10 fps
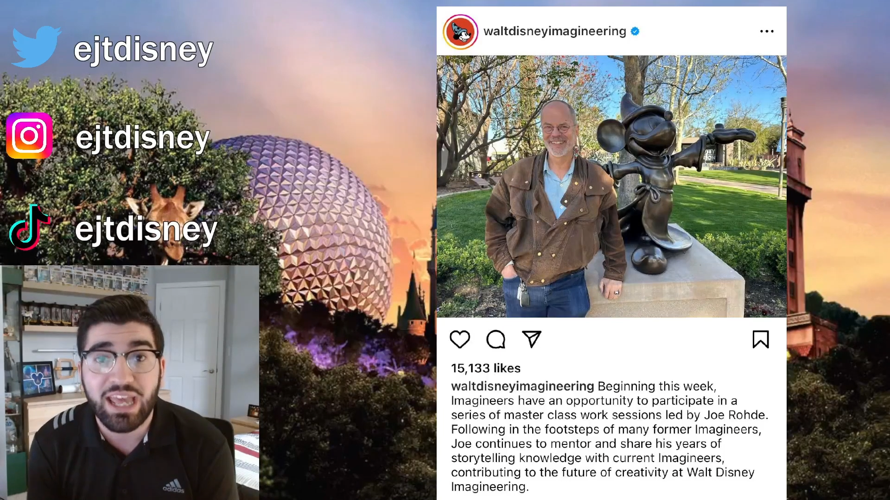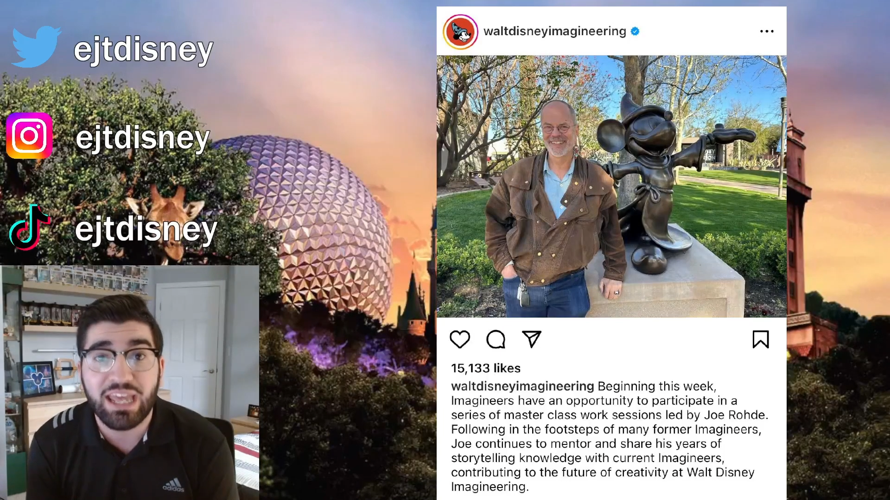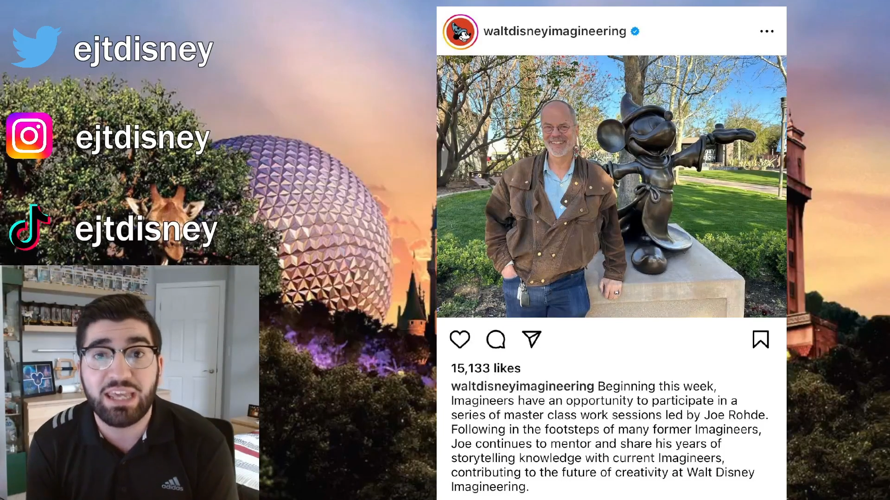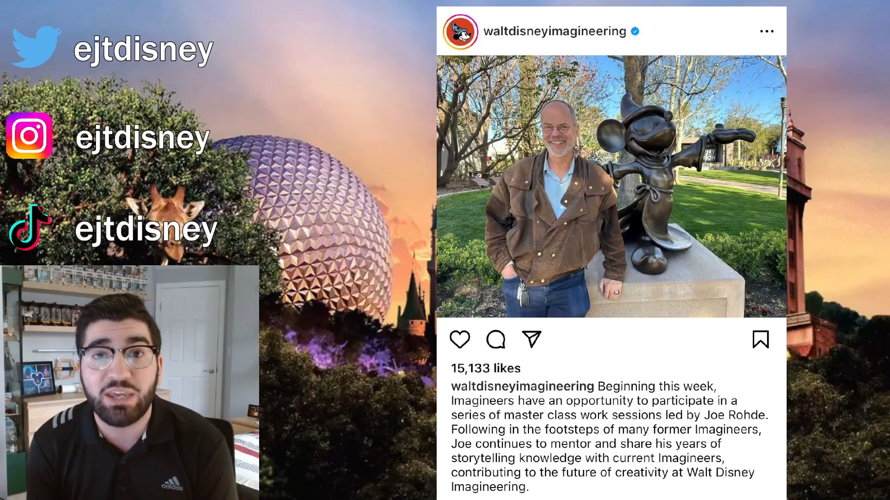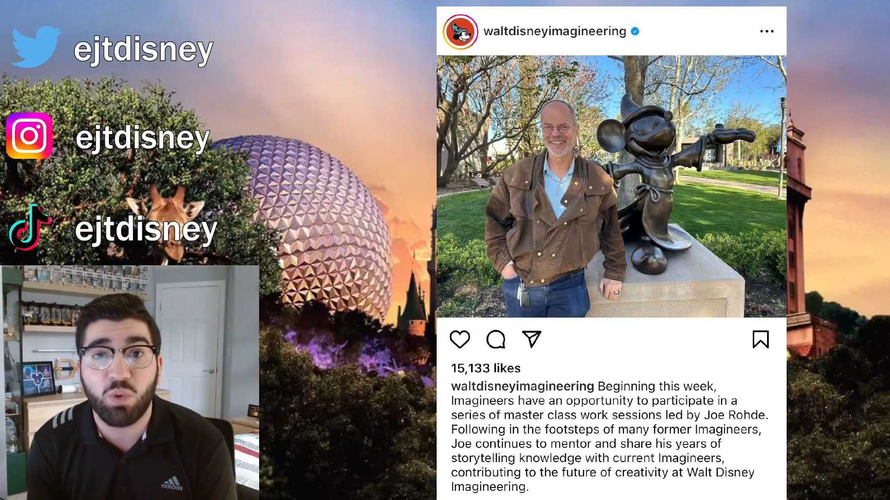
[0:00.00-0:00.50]

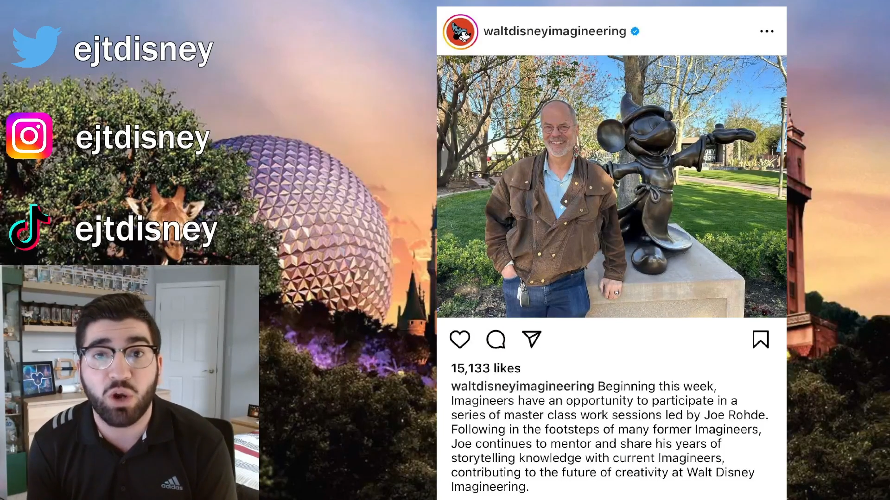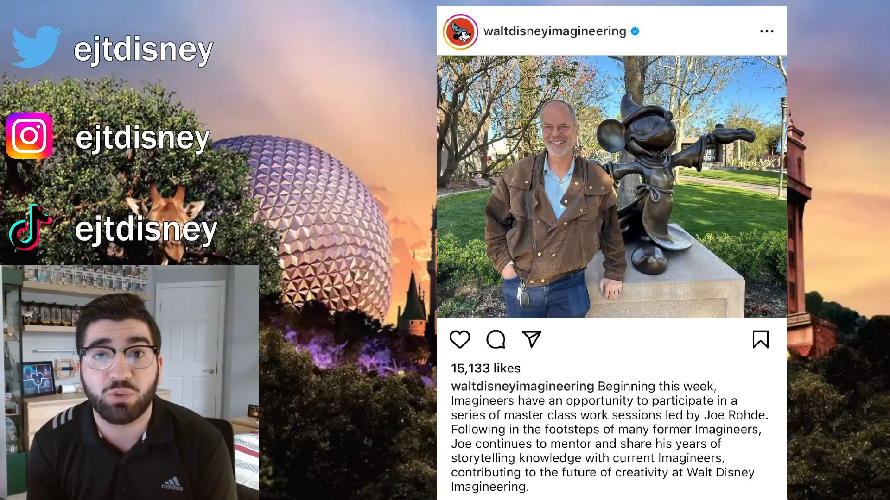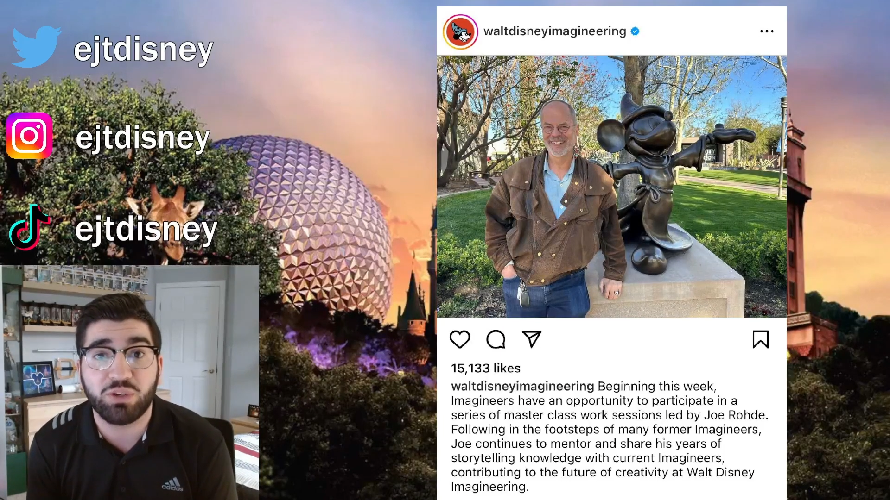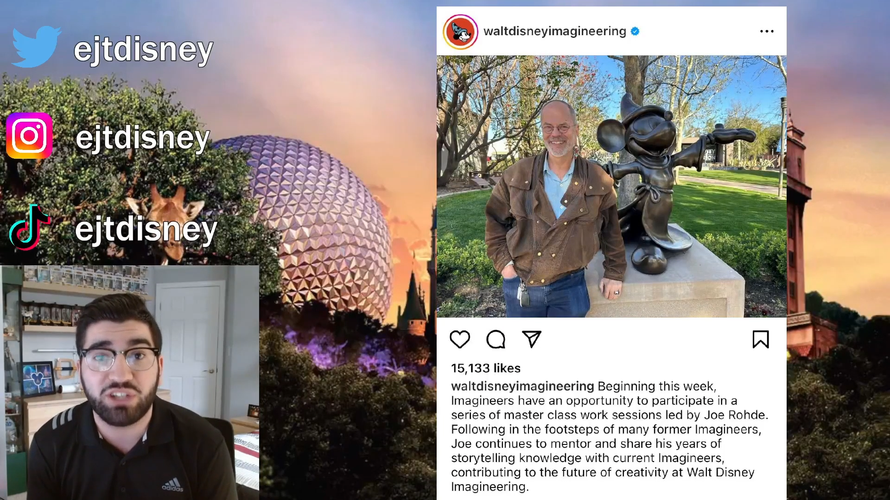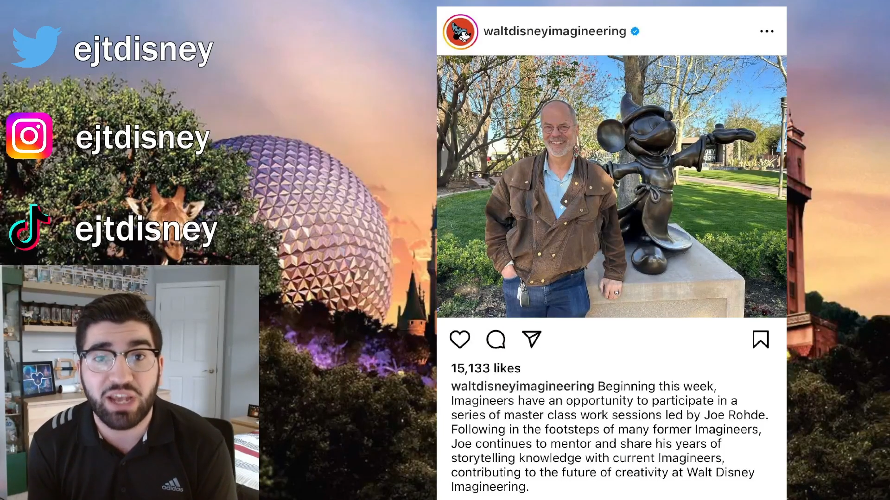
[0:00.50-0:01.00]
He worked
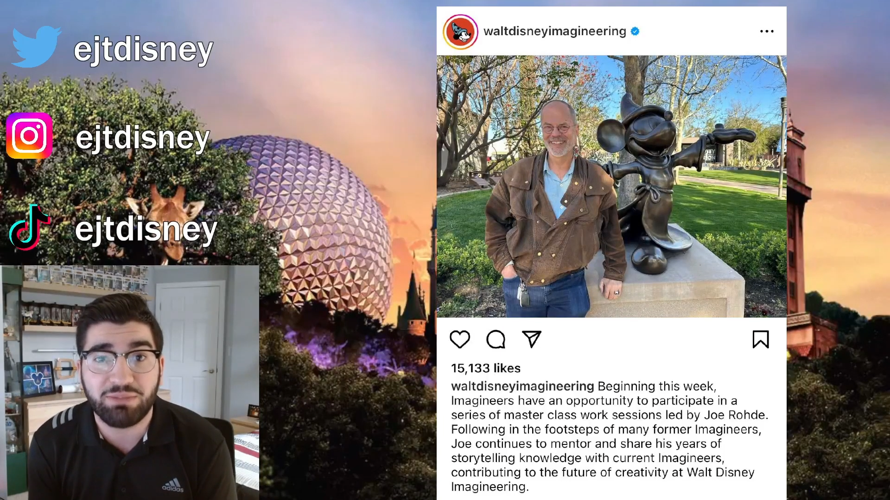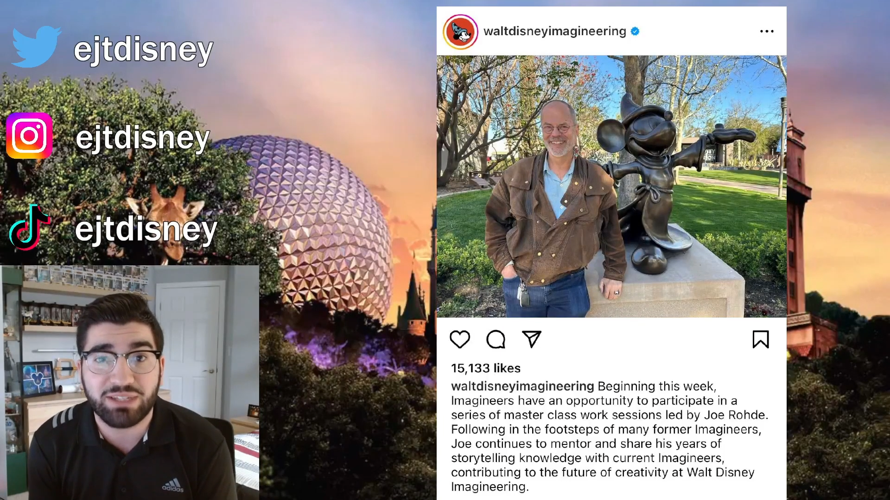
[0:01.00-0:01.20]
with James